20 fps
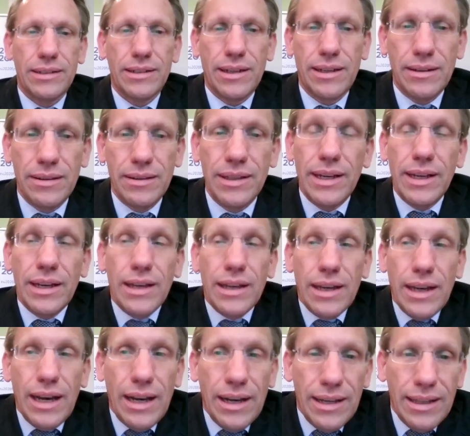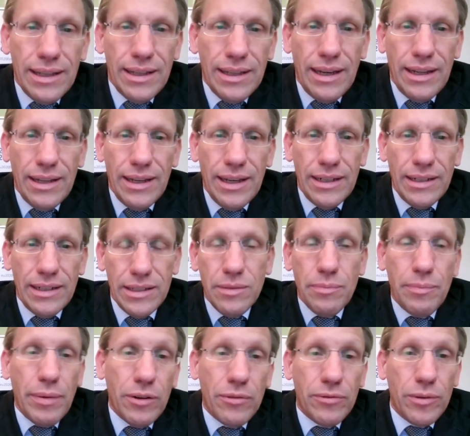Uh, uh, and
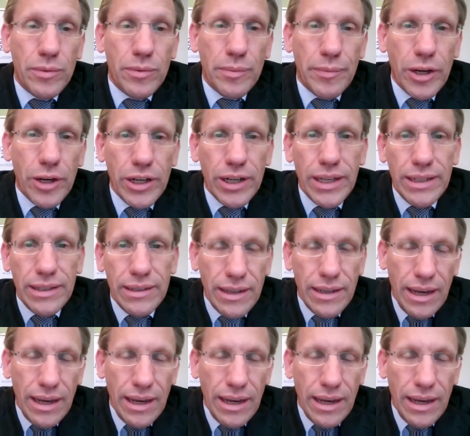disappear from the market.